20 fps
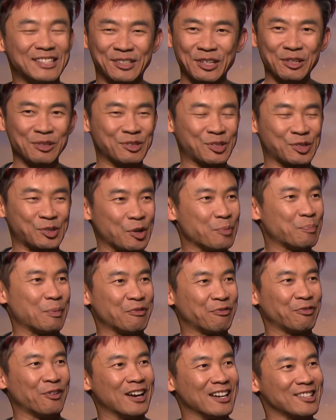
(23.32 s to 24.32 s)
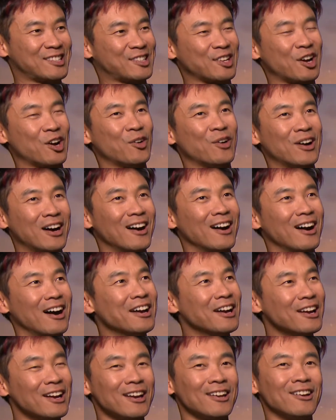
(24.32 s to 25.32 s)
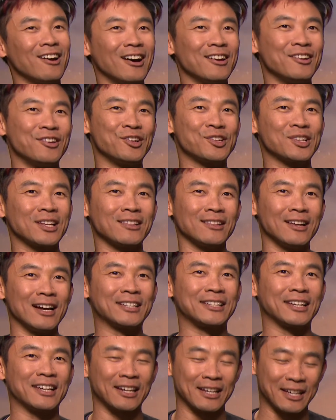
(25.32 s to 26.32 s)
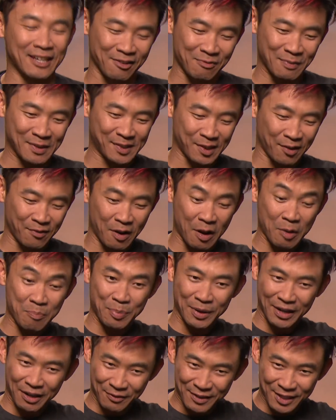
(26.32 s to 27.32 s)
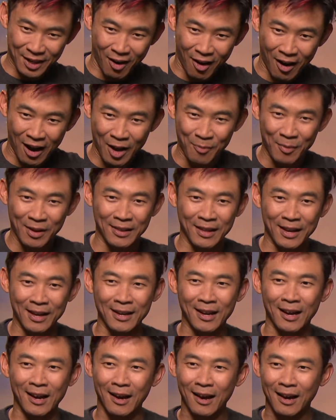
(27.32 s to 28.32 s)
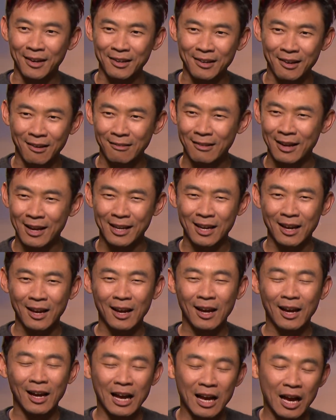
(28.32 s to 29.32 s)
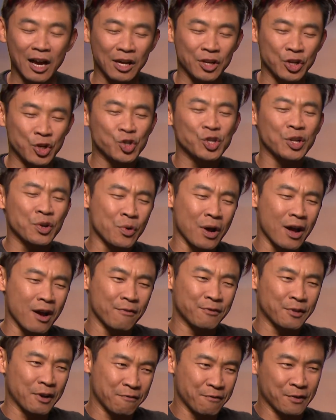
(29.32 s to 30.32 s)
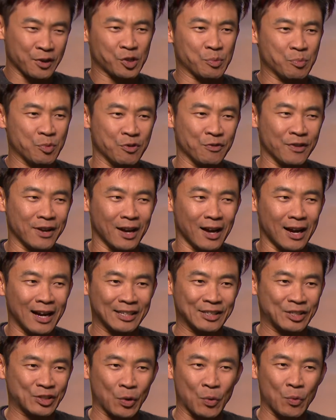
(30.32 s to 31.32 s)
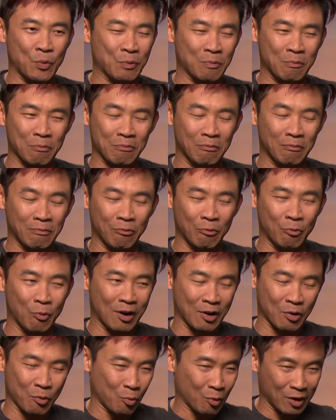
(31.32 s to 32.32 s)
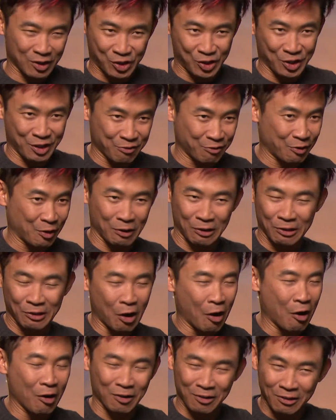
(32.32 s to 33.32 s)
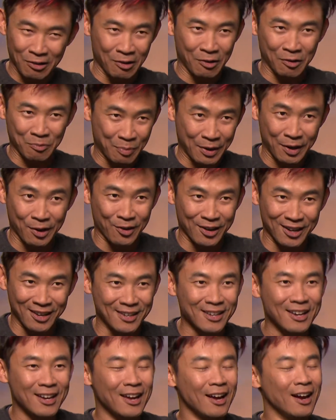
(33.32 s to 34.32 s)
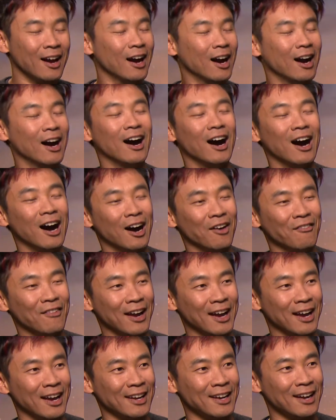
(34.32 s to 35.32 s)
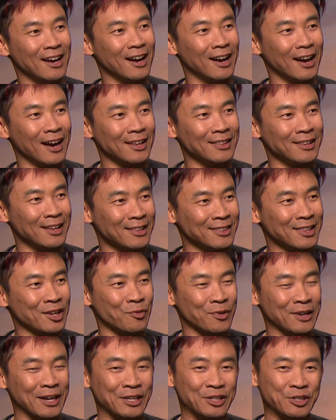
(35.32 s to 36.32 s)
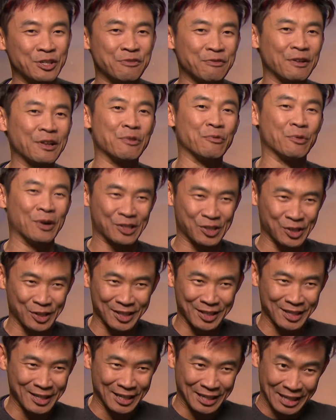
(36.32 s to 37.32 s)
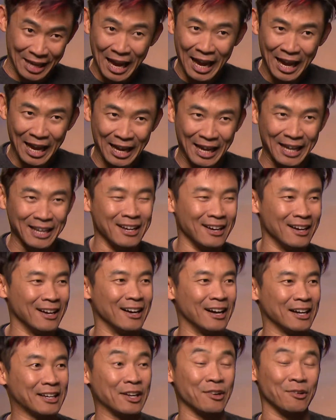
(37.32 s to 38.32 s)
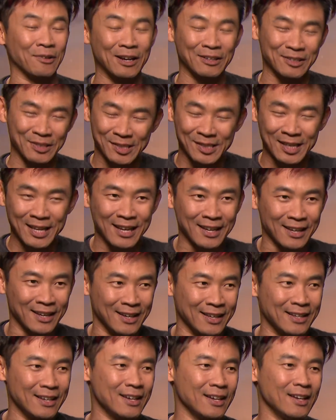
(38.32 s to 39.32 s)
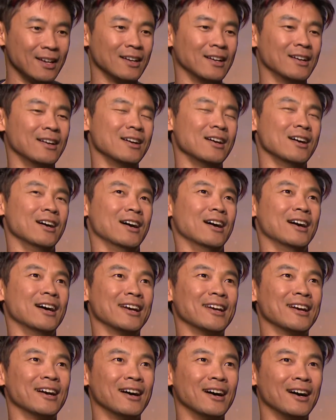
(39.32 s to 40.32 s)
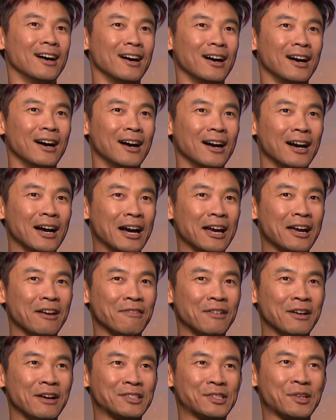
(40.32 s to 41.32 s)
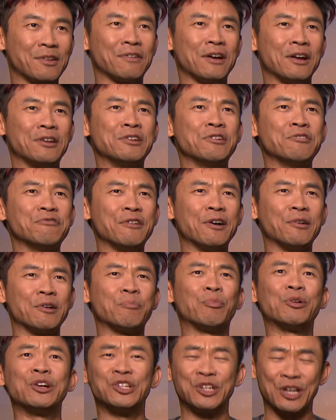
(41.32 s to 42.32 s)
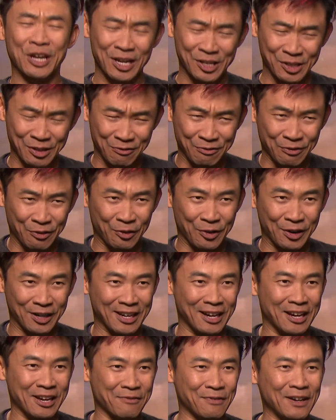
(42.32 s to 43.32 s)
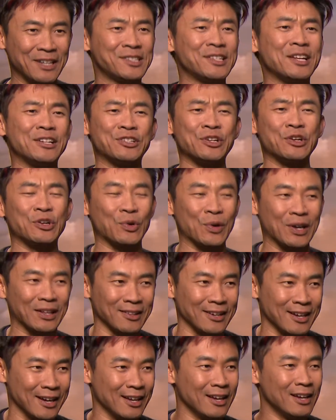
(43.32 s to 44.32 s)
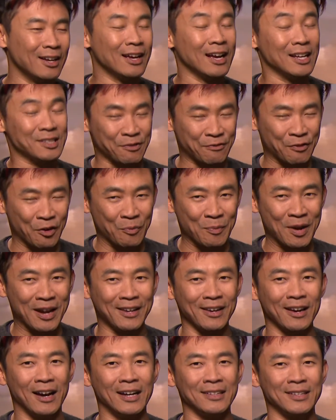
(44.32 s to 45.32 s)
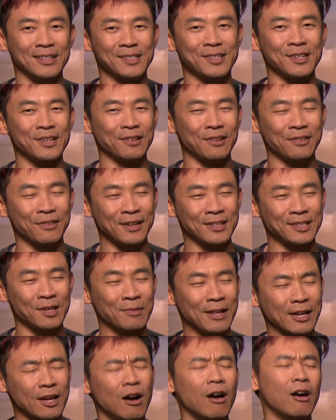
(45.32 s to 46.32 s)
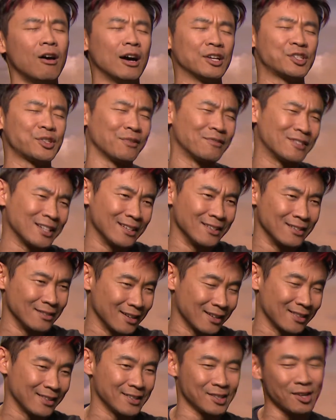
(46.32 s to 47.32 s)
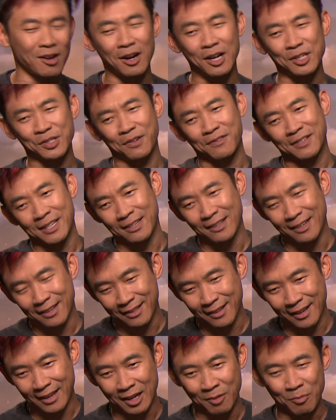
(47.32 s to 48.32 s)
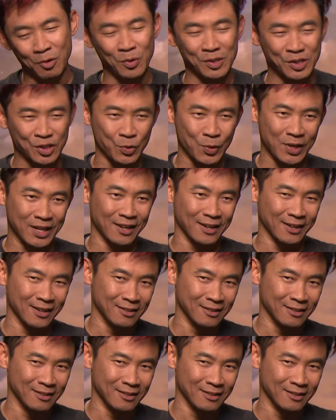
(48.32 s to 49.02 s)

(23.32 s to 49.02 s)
still super fresh. So uh, you know, I usually like to kind of give myself a bit of time, and then uh, you know, like usually after I finish a movie, I don't want to watch it for a long, long period. Um, and uh, and then, then when I do finally watch it again, uh, get around to seeing it, I, uh, I have a sort of a newfound appreciation for it. Uh, if I see it too quickly, as a filmmaker, I just see other things. I'm like, oh, I should have done it like this. Oh, I should have done it like that. I'm always tweaking